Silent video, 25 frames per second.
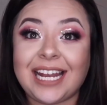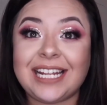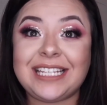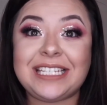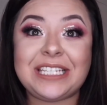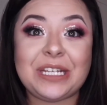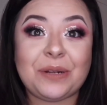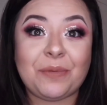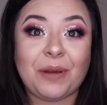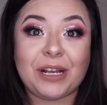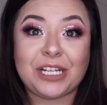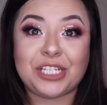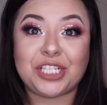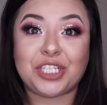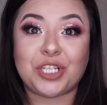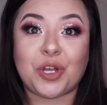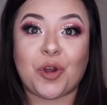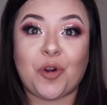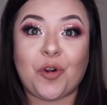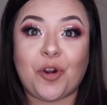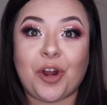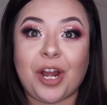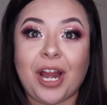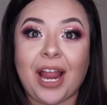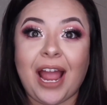is in my
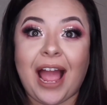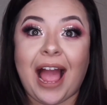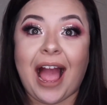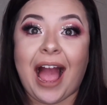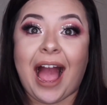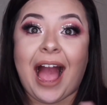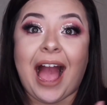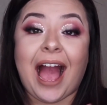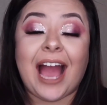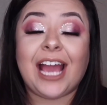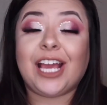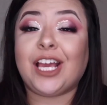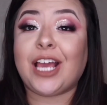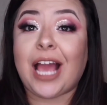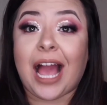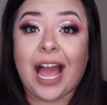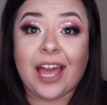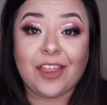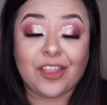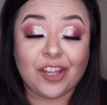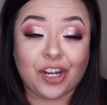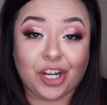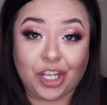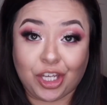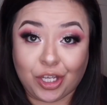store I
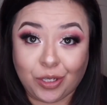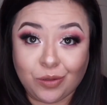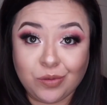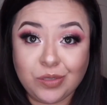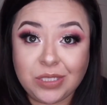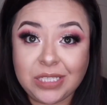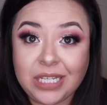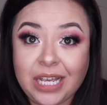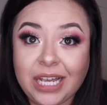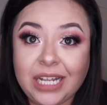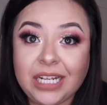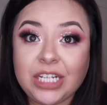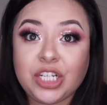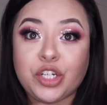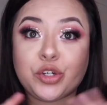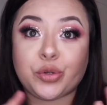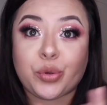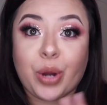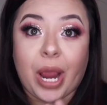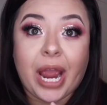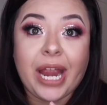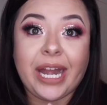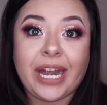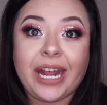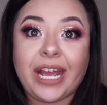either use it
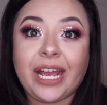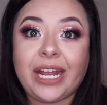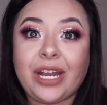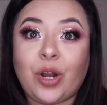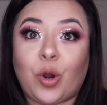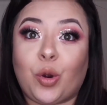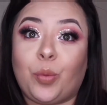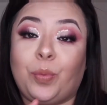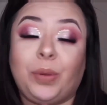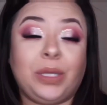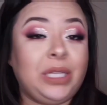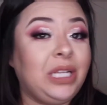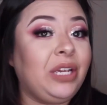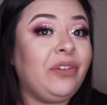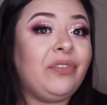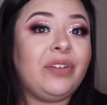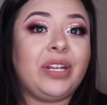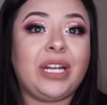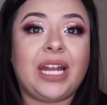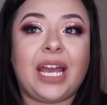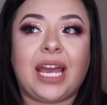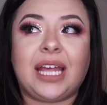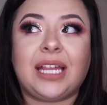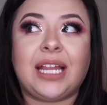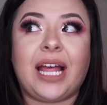tried it or believe
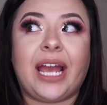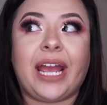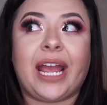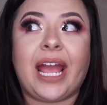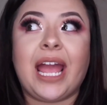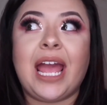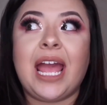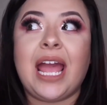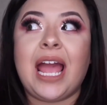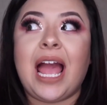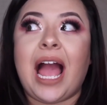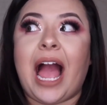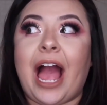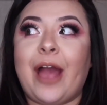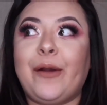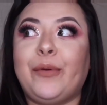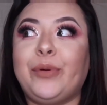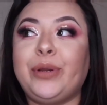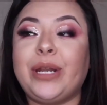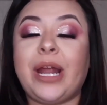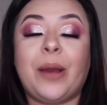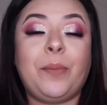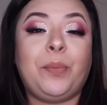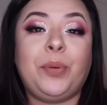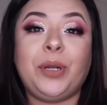in it like I would
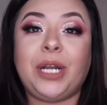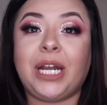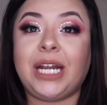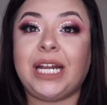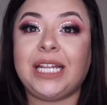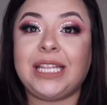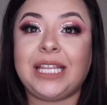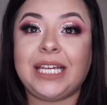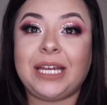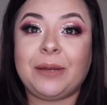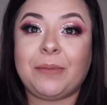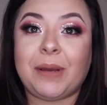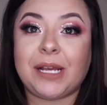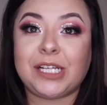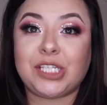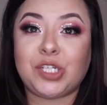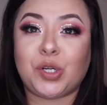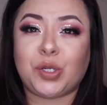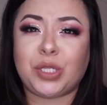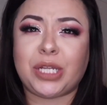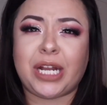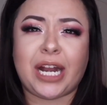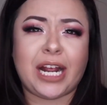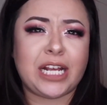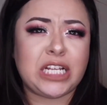not put anything in my
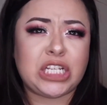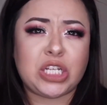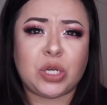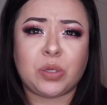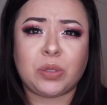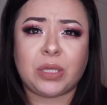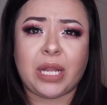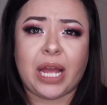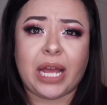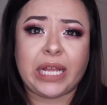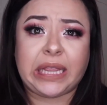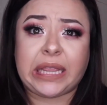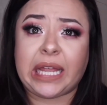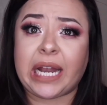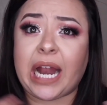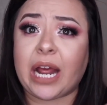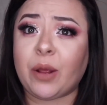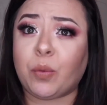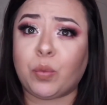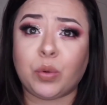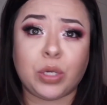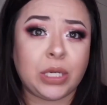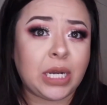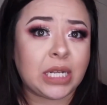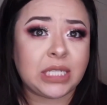store that I don't like that I
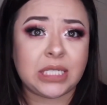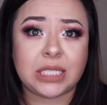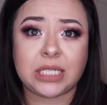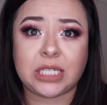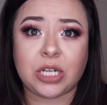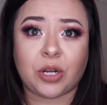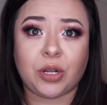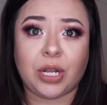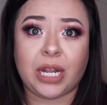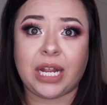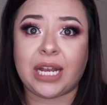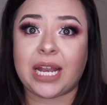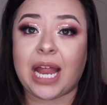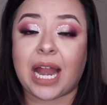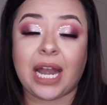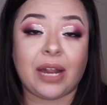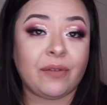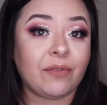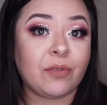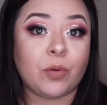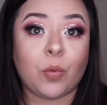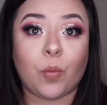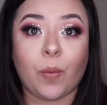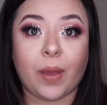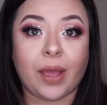would necessarily not
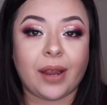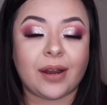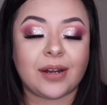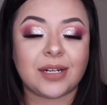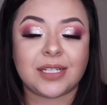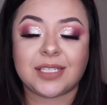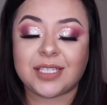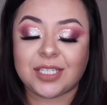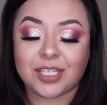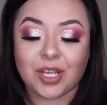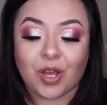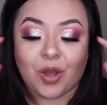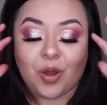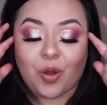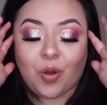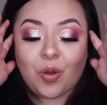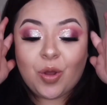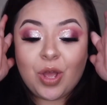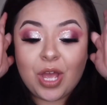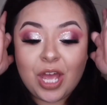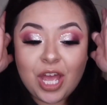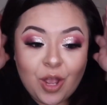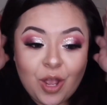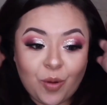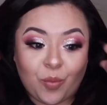even wear so
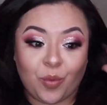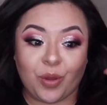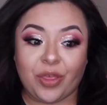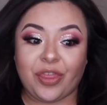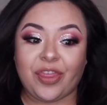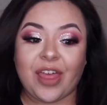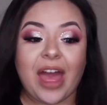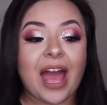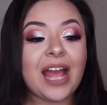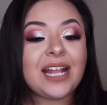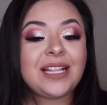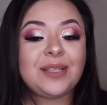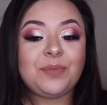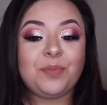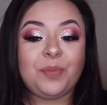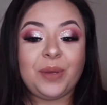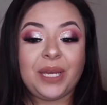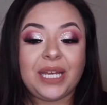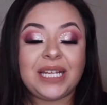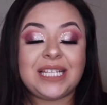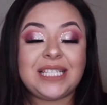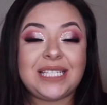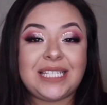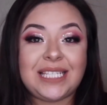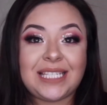with that
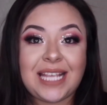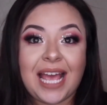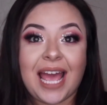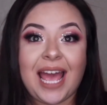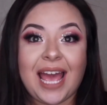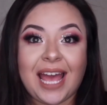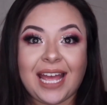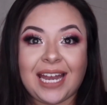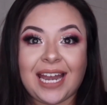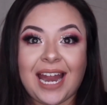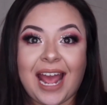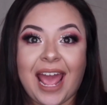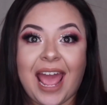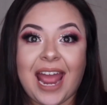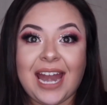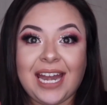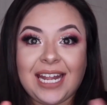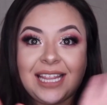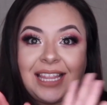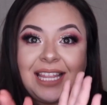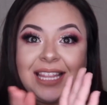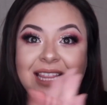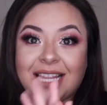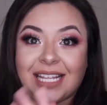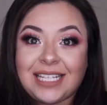being said
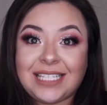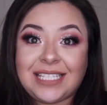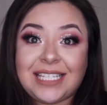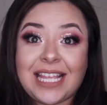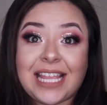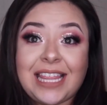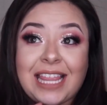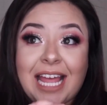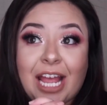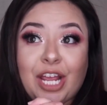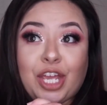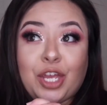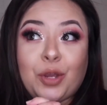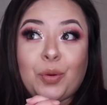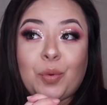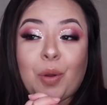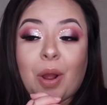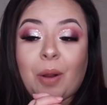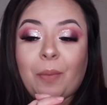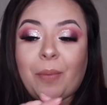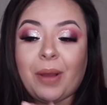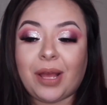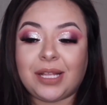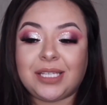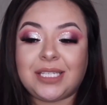anything that's, that you
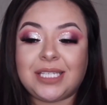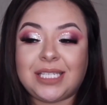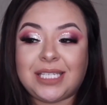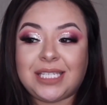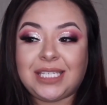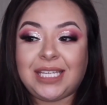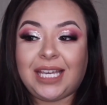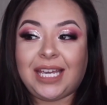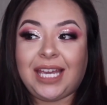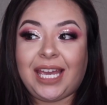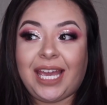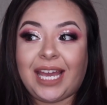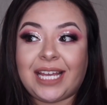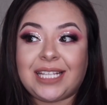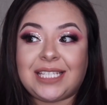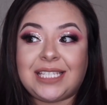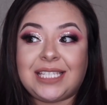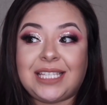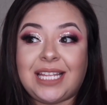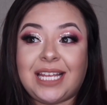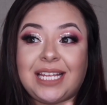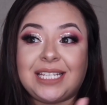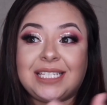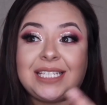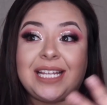are about to see it's
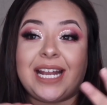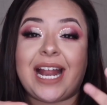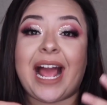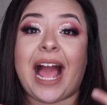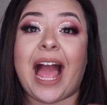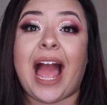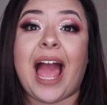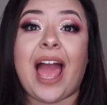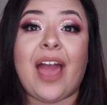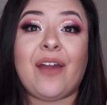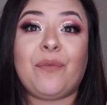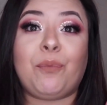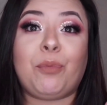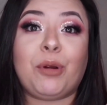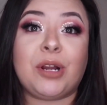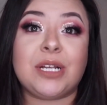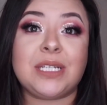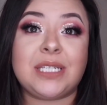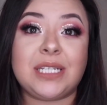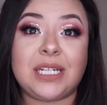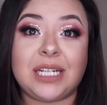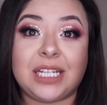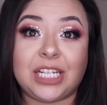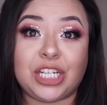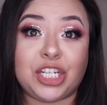things that I
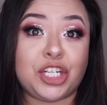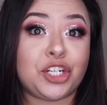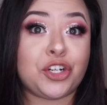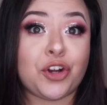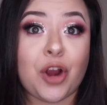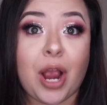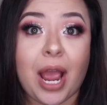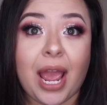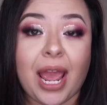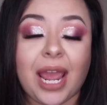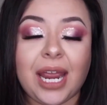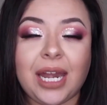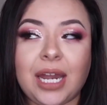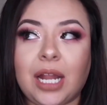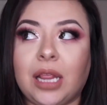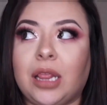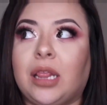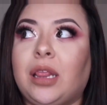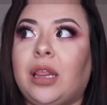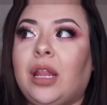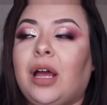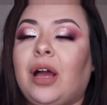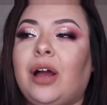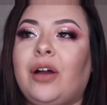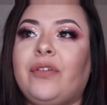personally tried
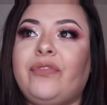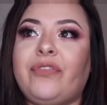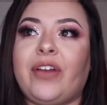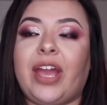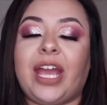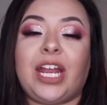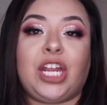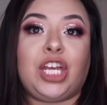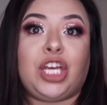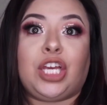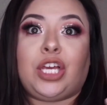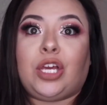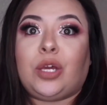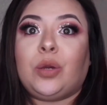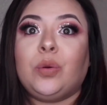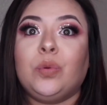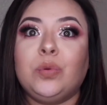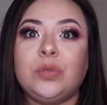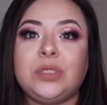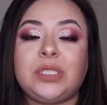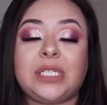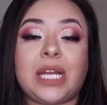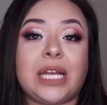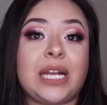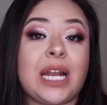love and
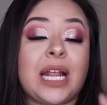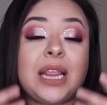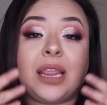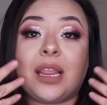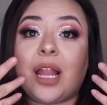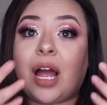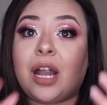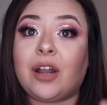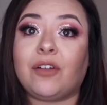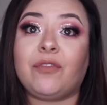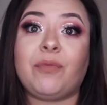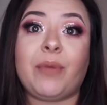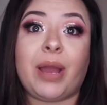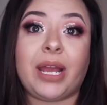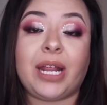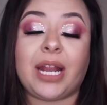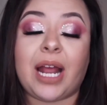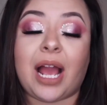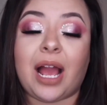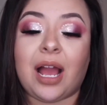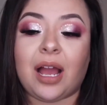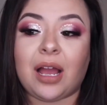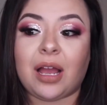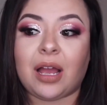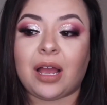used in a lot of my
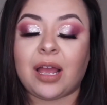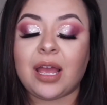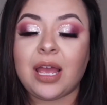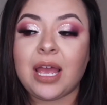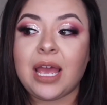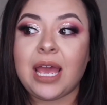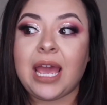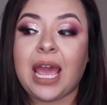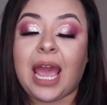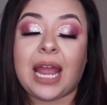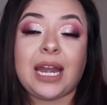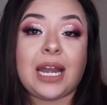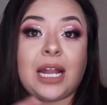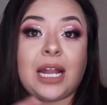uh, in a